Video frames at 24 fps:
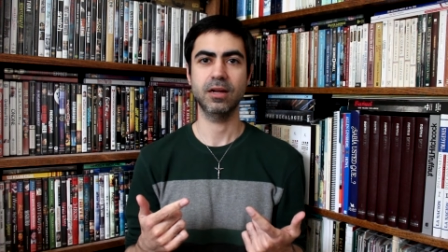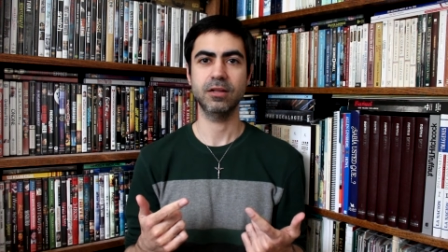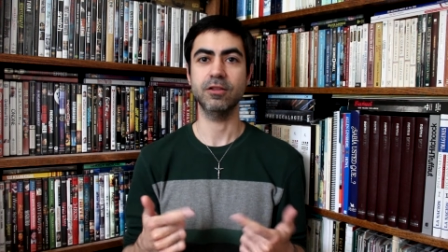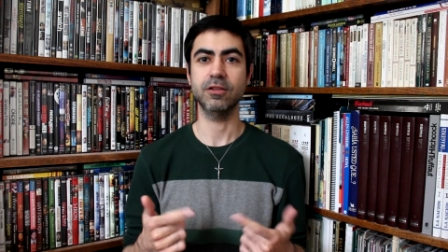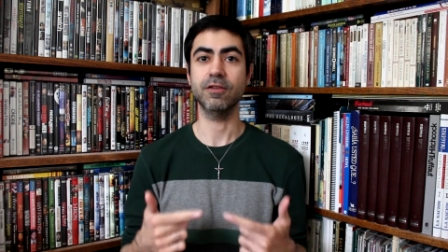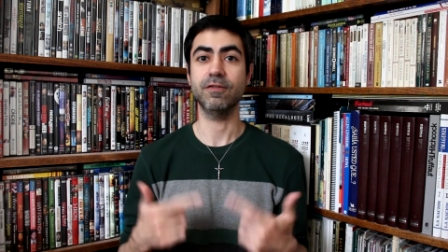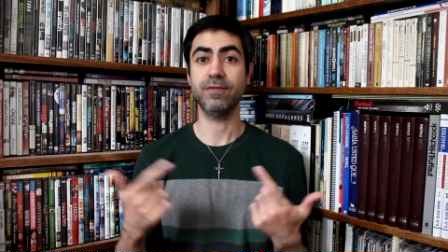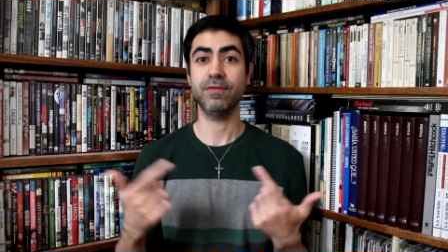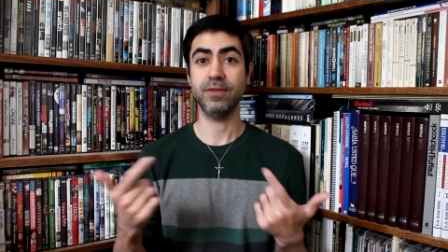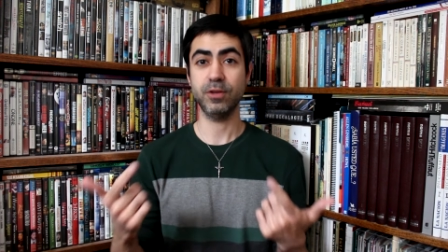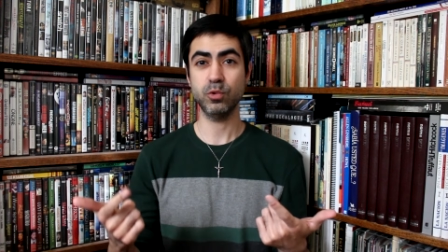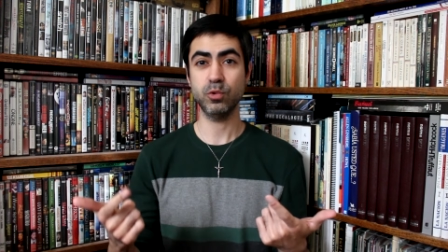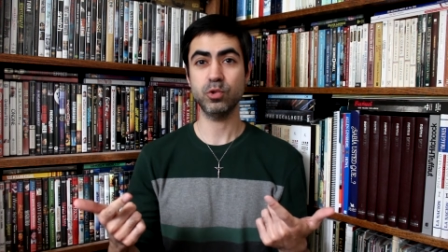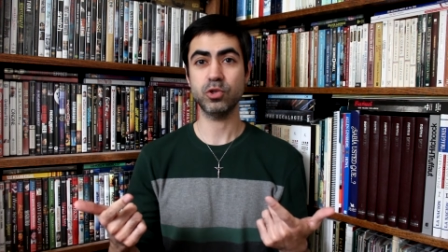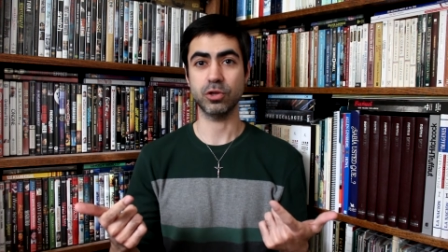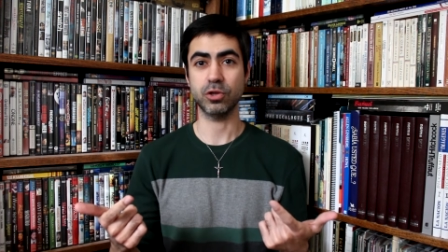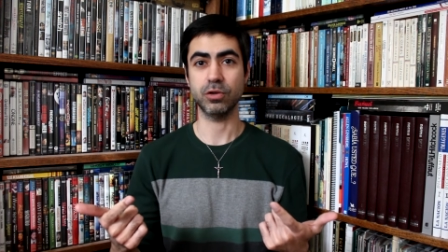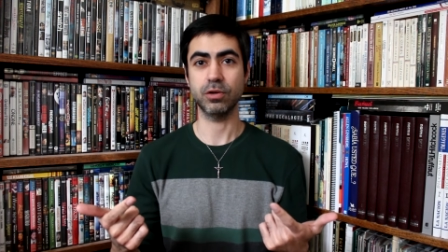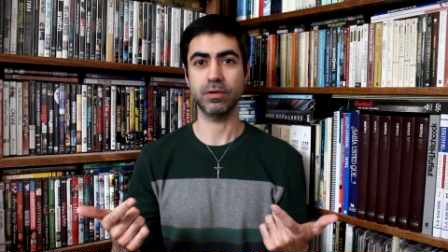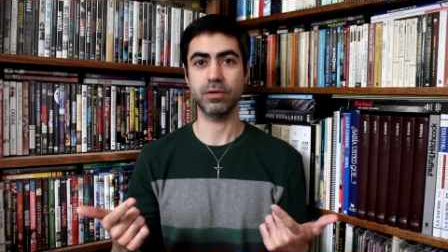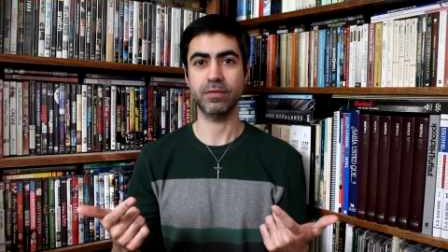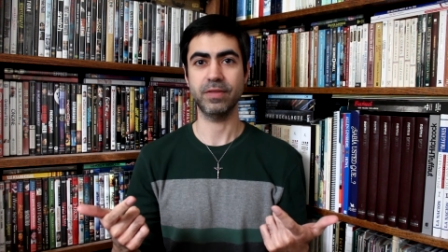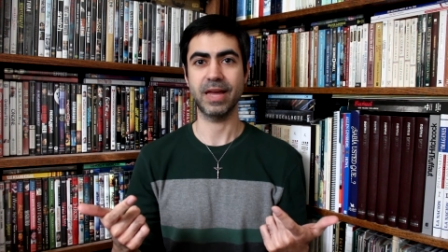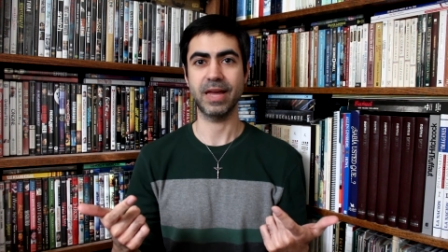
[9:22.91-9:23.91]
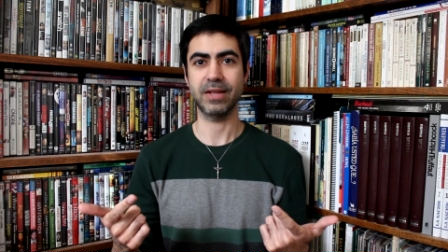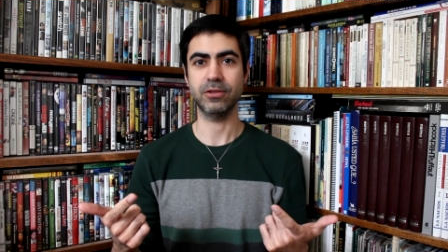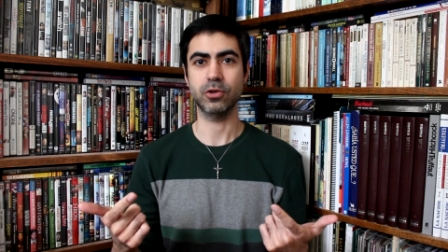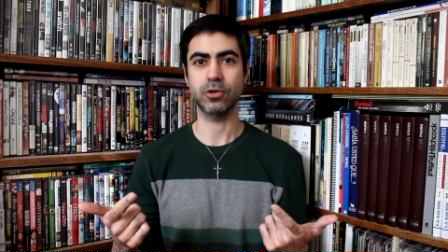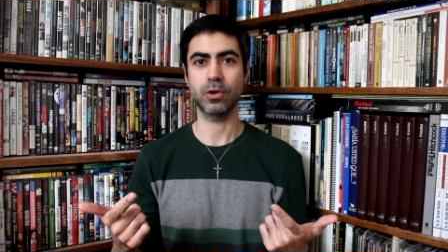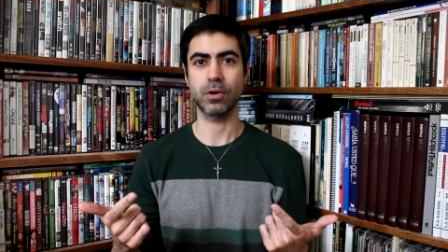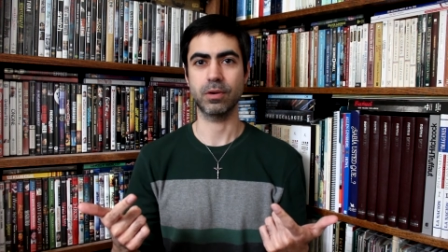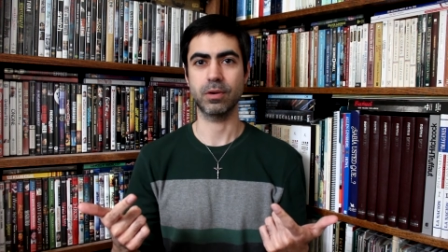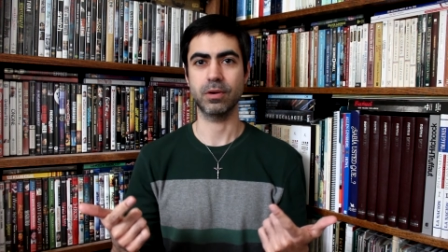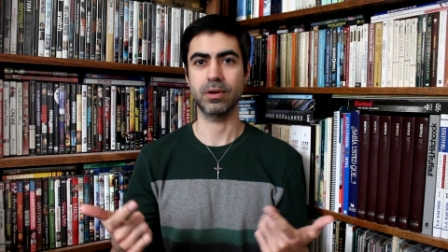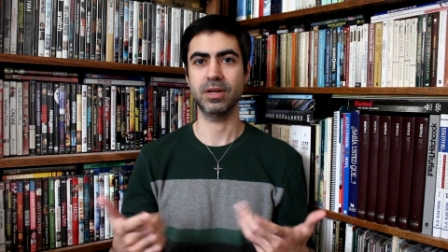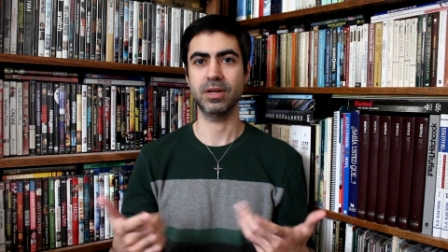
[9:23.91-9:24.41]
the future of that
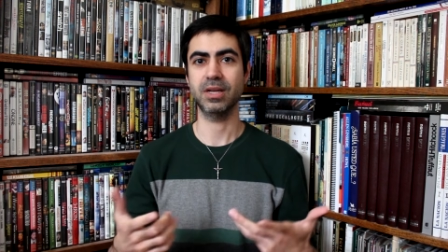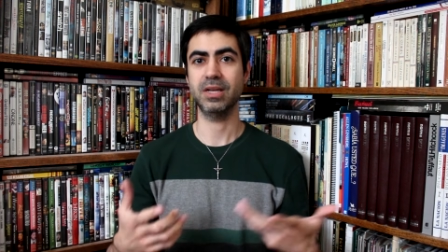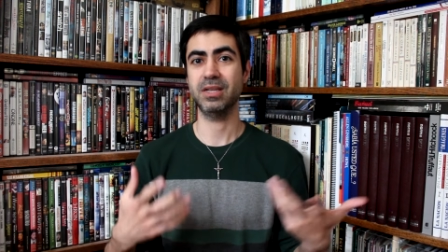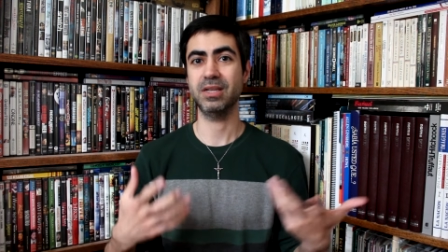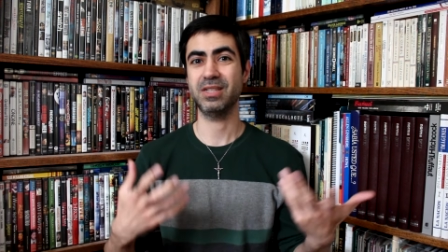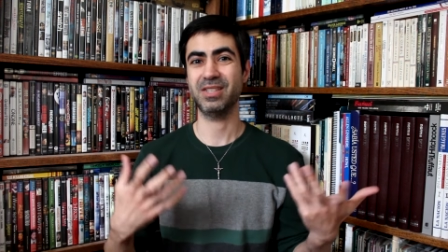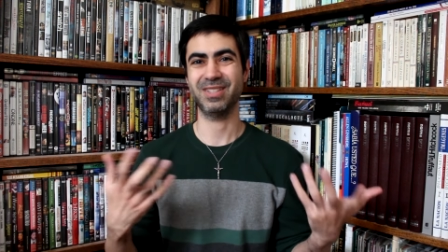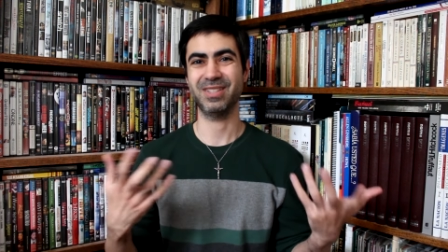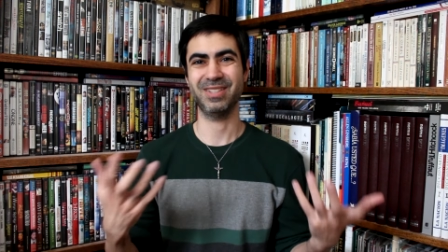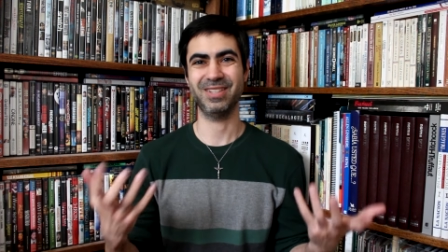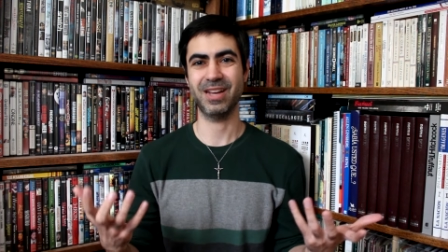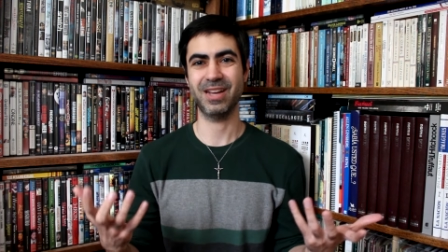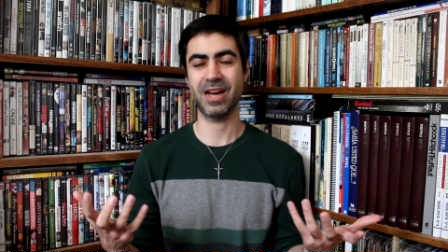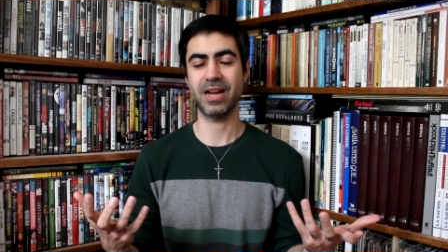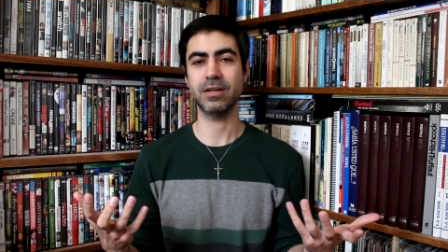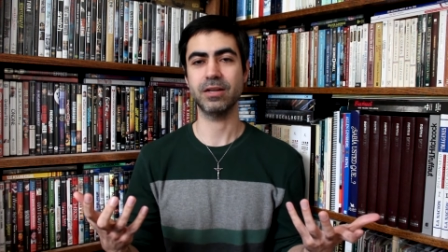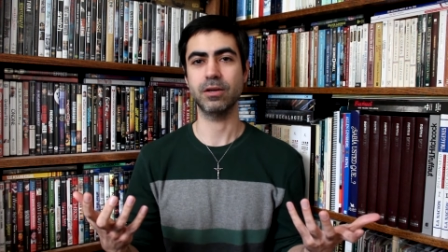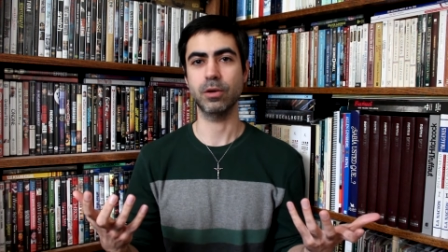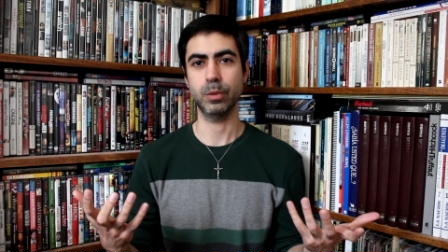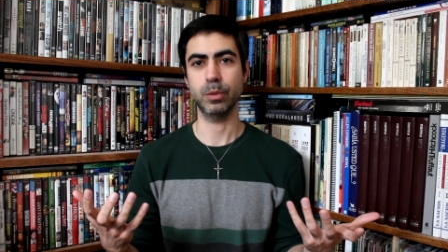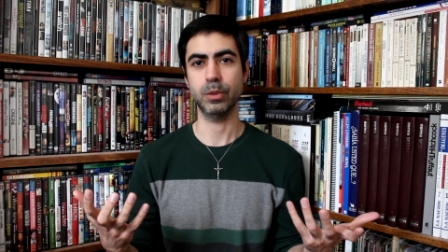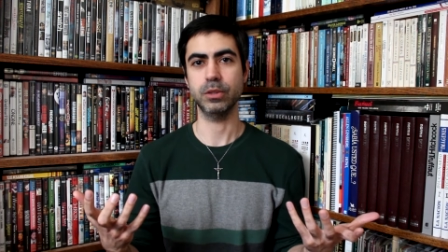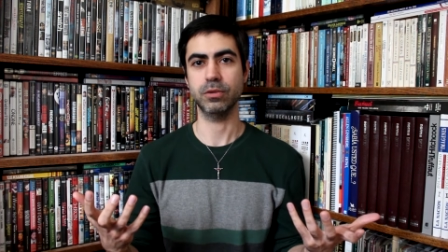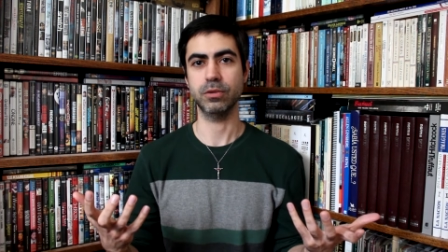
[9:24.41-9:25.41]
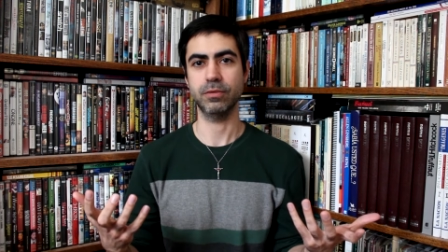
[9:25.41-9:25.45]
daughter is not going